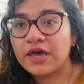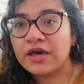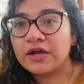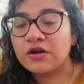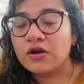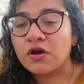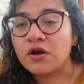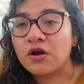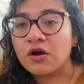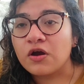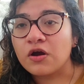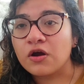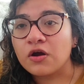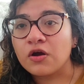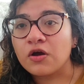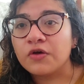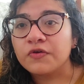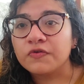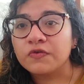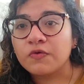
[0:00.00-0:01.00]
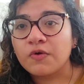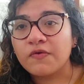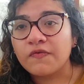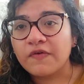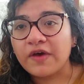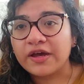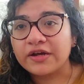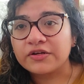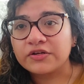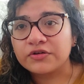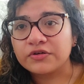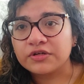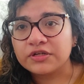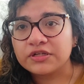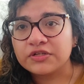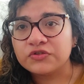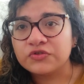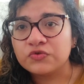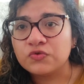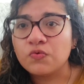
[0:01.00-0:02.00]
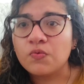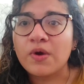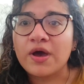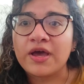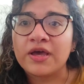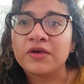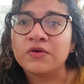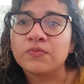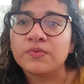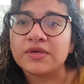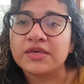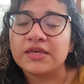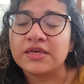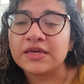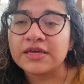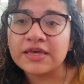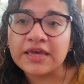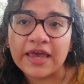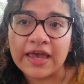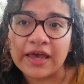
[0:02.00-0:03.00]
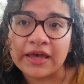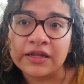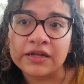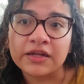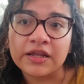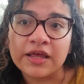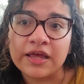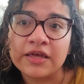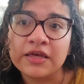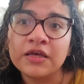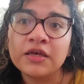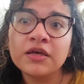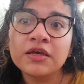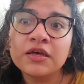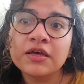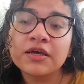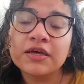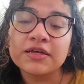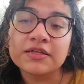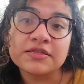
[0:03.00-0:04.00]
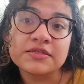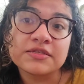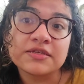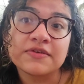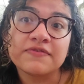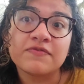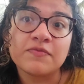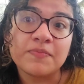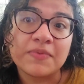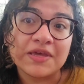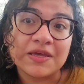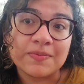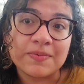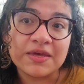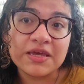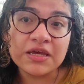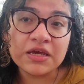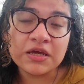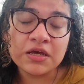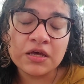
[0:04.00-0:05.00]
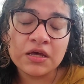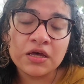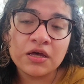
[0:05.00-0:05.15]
that are also a factor into why we can't conceive a baby.